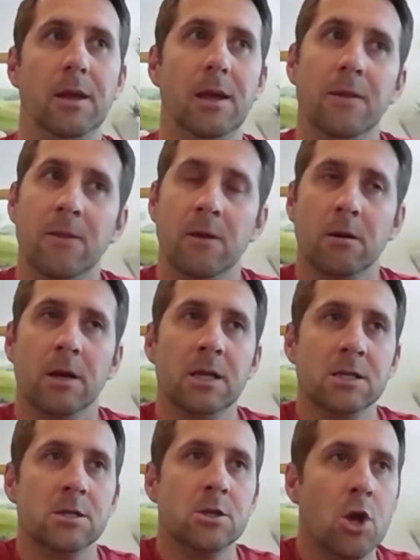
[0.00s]
there
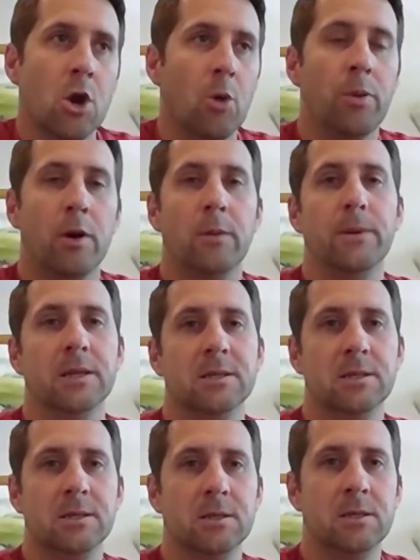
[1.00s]
is no
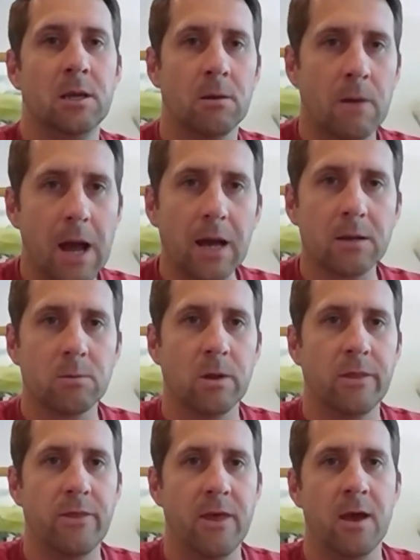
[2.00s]
purpose to interact
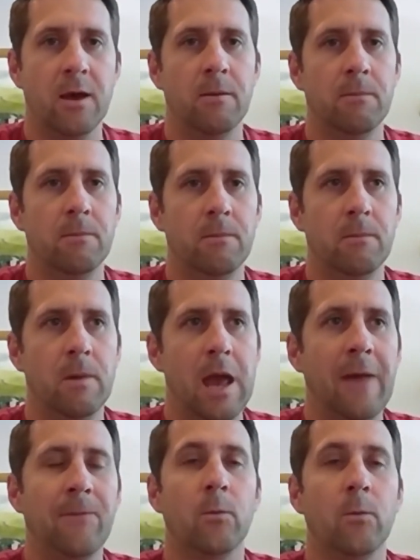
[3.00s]
with them
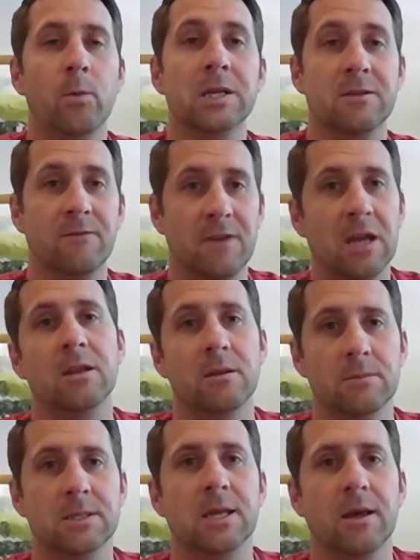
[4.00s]
at the risk of getting
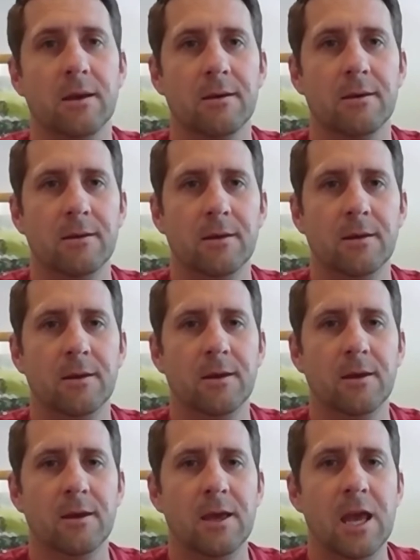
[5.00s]
them sick.
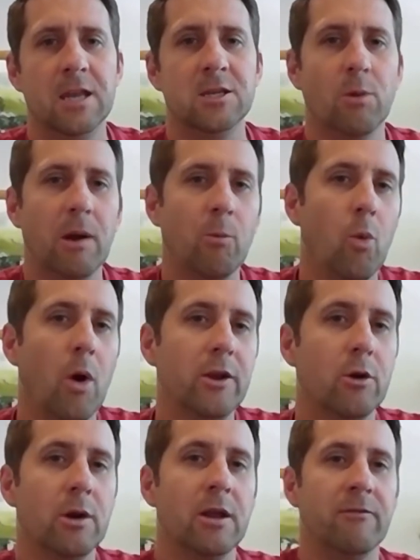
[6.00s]
Right. And so I
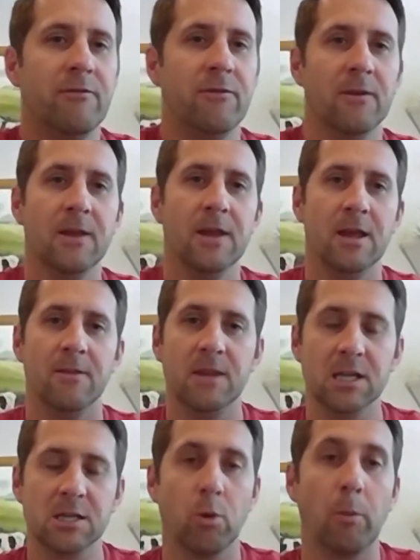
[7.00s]
wonder if
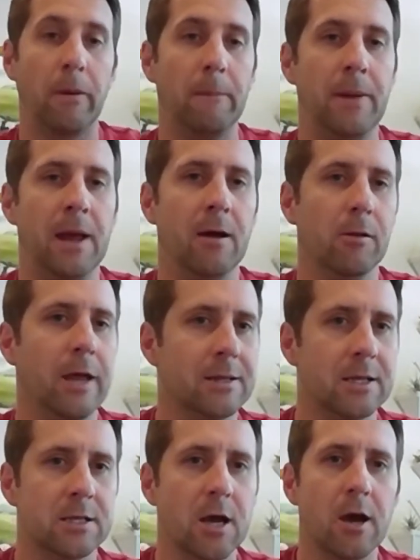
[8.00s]
this will propel,
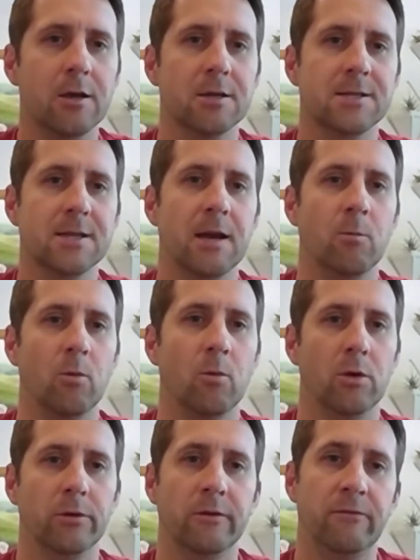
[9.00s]
like, the DocuSign
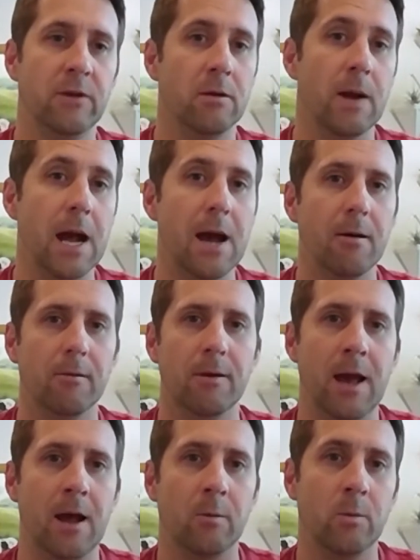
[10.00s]
world to figure out,
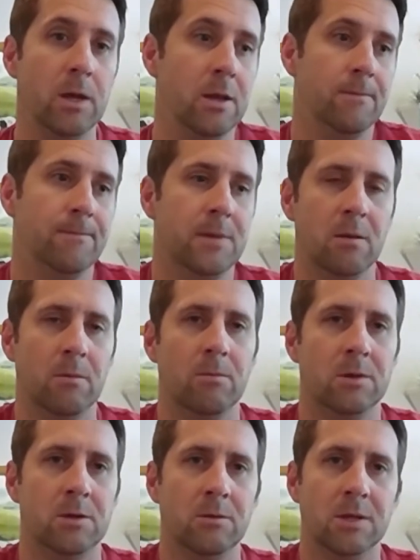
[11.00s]
how do we
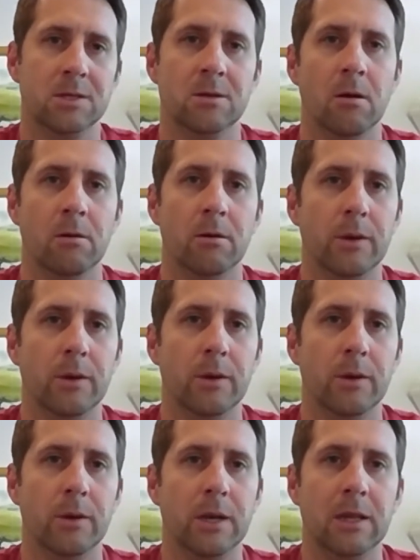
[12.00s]
do this
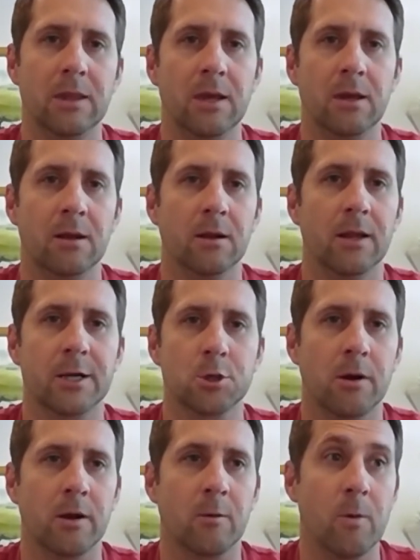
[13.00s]
notary thing in an
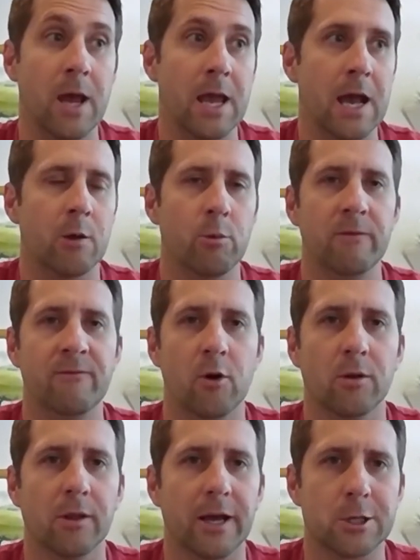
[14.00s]
electronic way? How do we vote
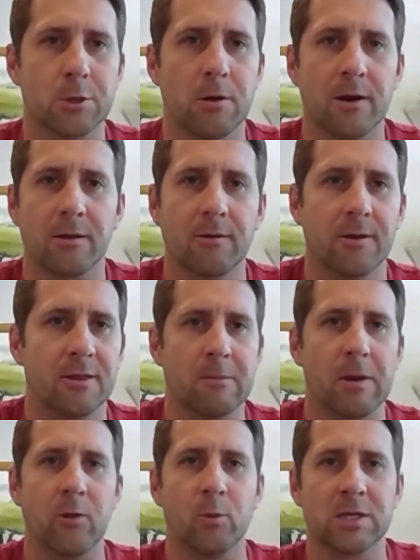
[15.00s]
electronically? You think
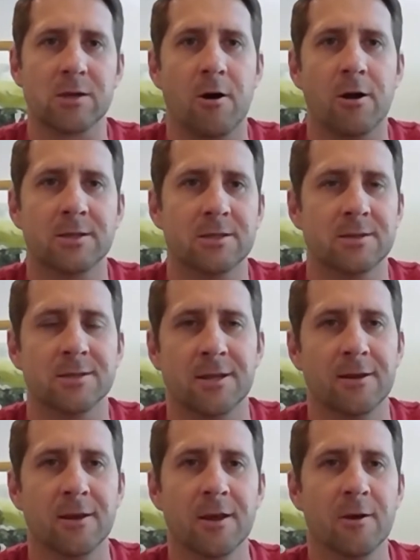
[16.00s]
about the Wisconsins that
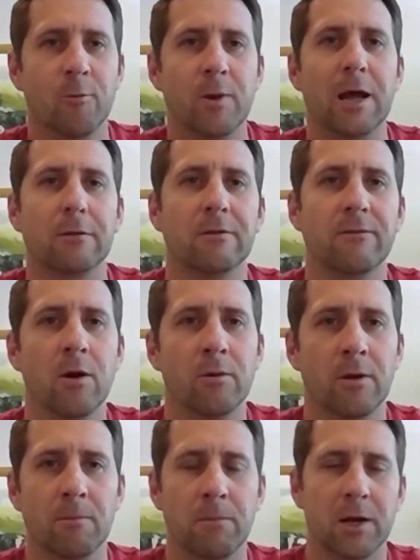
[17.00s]
went out to vote
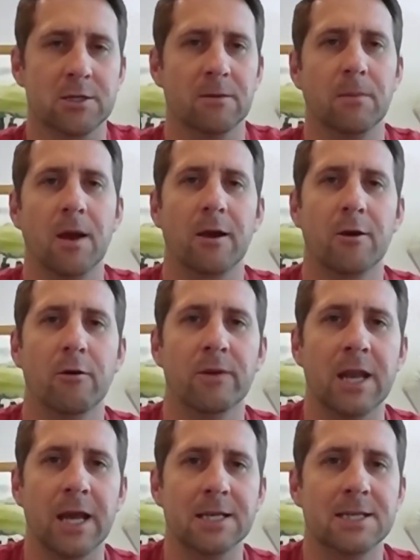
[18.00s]
and a bunch of them got
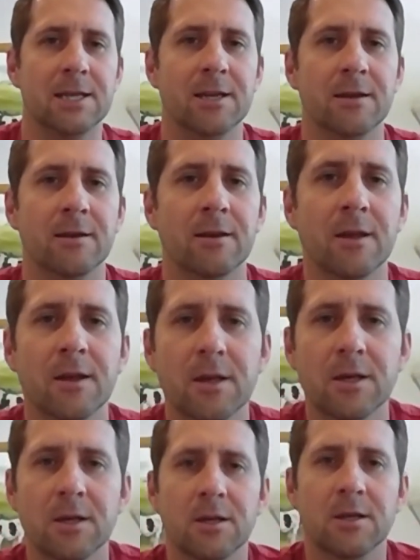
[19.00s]
COVID-19.
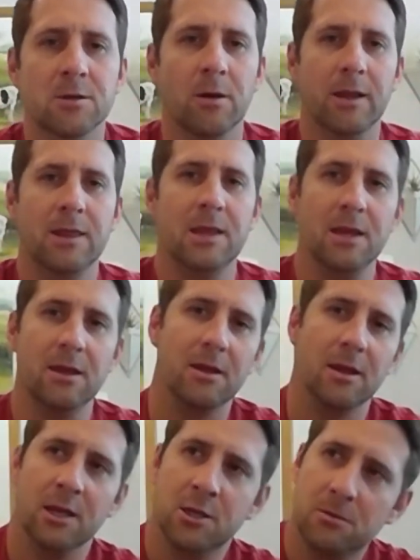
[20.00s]
So I think
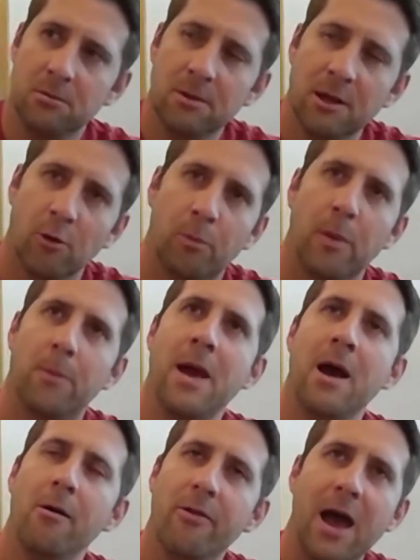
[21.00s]
it'll
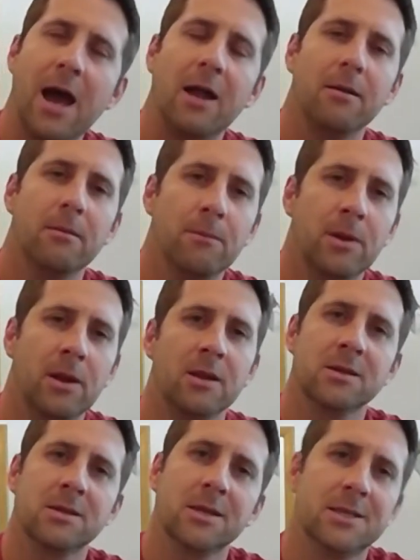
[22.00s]
propel that, but I
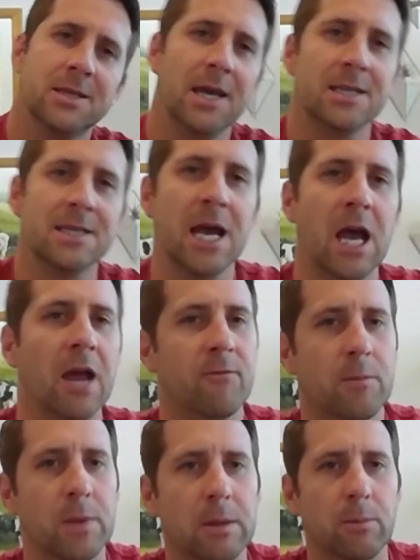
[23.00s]
think it's going to take time
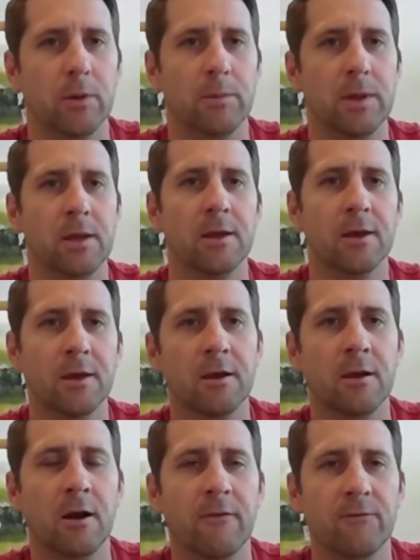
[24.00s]
for people to be
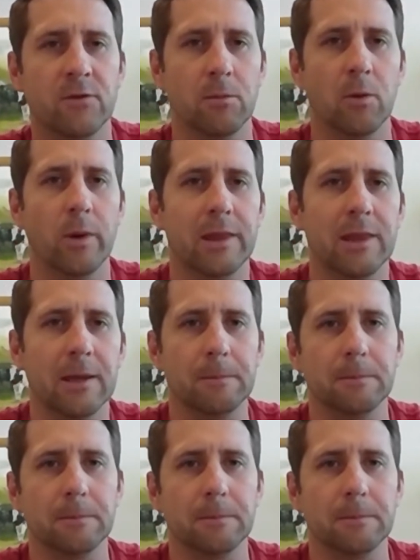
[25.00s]
comfortable with it.